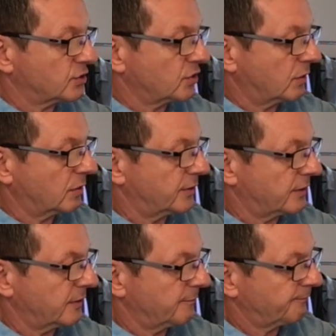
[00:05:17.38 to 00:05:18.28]

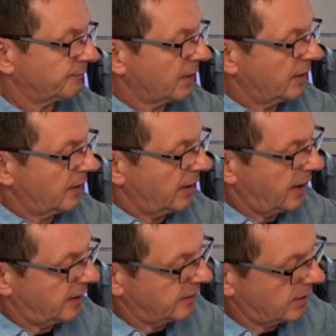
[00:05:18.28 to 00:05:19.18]
shoulder
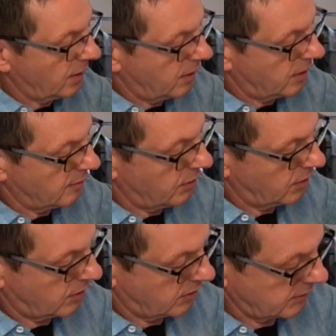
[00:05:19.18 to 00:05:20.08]
and the
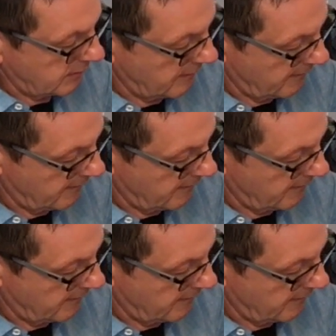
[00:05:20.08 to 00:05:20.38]
armhole